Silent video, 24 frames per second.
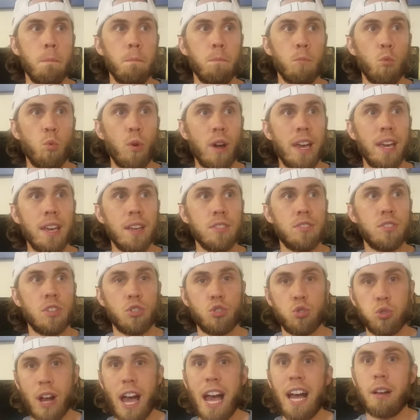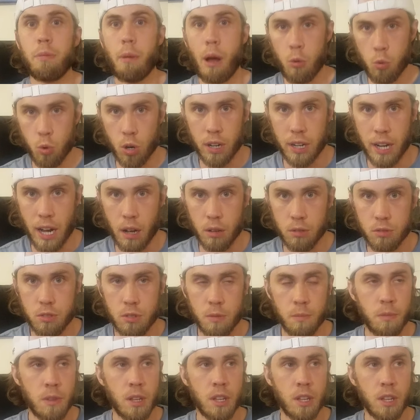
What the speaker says: ways to track my workouts.